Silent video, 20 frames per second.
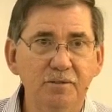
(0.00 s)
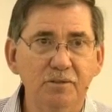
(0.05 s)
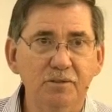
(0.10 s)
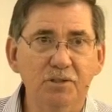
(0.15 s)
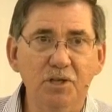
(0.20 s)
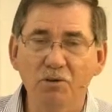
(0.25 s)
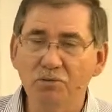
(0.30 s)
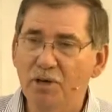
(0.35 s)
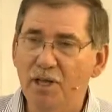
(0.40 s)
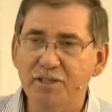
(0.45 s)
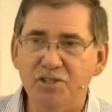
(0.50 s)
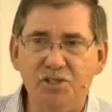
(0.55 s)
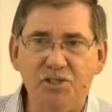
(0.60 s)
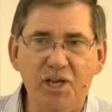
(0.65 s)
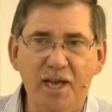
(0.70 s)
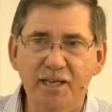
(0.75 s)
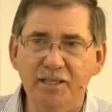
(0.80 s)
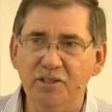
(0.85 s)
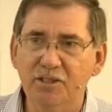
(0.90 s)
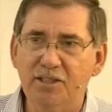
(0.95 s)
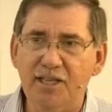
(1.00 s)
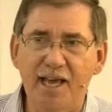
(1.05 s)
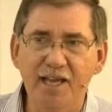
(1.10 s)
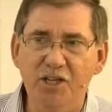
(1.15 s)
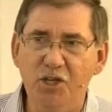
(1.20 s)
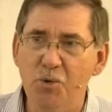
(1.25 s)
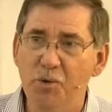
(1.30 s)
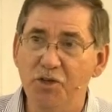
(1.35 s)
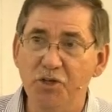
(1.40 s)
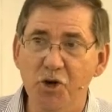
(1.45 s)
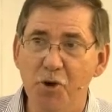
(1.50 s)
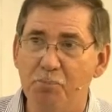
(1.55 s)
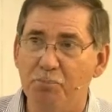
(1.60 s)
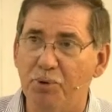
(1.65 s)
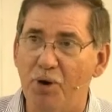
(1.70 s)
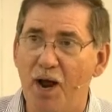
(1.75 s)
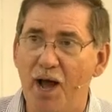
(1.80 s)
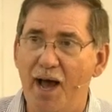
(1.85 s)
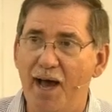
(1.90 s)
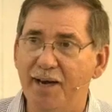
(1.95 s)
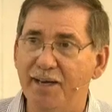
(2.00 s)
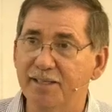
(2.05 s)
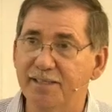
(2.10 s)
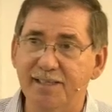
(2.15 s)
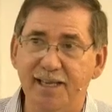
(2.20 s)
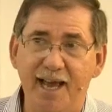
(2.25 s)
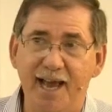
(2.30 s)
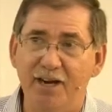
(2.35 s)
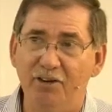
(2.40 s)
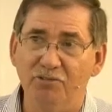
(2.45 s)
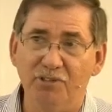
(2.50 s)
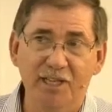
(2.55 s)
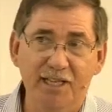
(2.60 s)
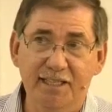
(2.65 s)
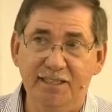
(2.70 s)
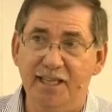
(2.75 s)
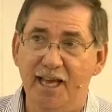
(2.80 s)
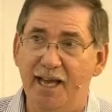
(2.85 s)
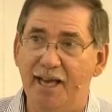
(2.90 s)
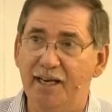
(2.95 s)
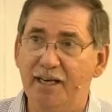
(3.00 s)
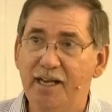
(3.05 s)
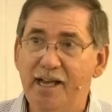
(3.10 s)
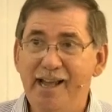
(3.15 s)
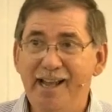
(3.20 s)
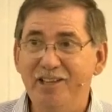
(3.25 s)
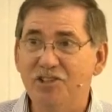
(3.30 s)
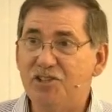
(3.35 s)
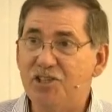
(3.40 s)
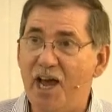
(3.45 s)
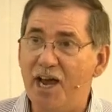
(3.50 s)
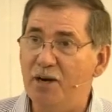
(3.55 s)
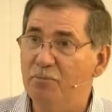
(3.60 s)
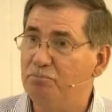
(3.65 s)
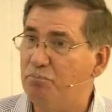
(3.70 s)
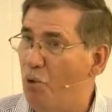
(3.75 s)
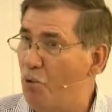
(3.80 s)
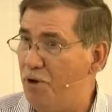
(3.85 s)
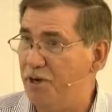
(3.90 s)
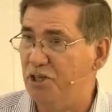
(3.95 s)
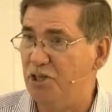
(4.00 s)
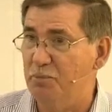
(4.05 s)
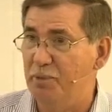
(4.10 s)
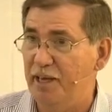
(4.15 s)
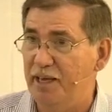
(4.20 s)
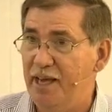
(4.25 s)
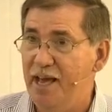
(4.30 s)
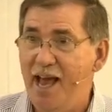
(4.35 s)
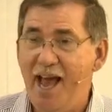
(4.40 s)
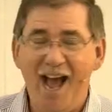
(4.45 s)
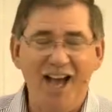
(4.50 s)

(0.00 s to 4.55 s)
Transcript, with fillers: Don't let Satan take you in your pride and say, I don't need that. It's not important to me.